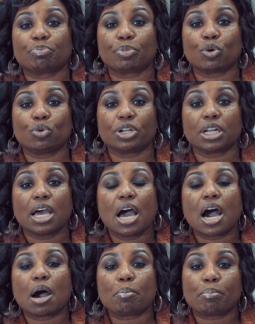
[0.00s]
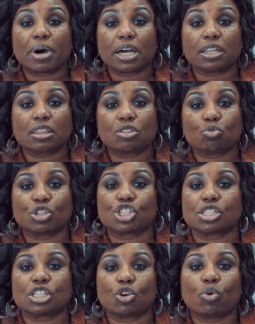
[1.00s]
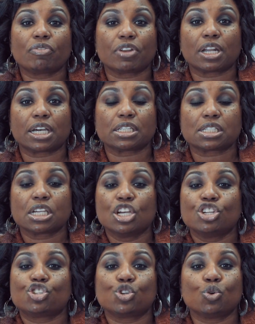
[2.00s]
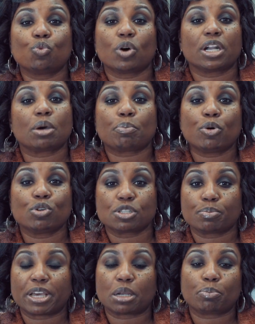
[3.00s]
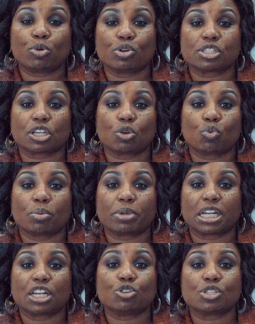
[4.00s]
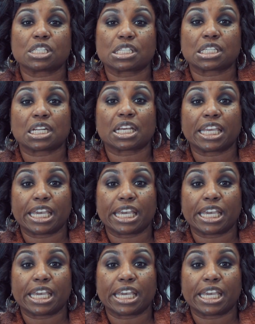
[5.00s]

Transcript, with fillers: of bone a month, which is equivalent to what a postmenopausal woman loses in a